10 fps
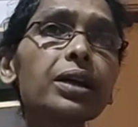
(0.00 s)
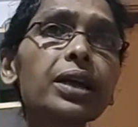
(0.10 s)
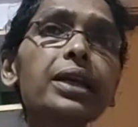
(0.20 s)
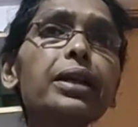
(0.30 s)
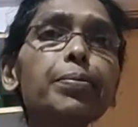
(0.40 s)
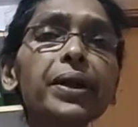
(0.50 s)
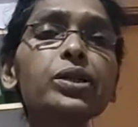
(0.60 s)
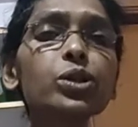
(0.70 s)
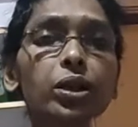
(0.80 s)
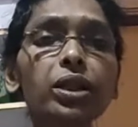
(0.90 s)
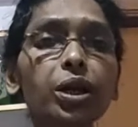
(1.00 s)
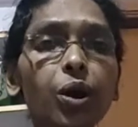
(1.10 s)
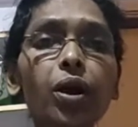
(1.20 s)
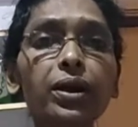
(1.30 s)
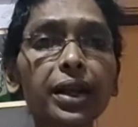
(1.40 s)
It depends on the
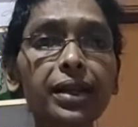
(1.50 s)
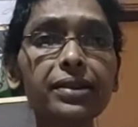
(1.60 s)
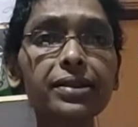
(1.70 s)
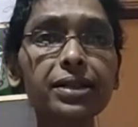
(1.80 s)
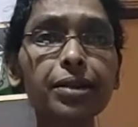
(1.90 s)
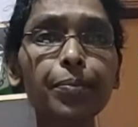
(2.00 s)
context.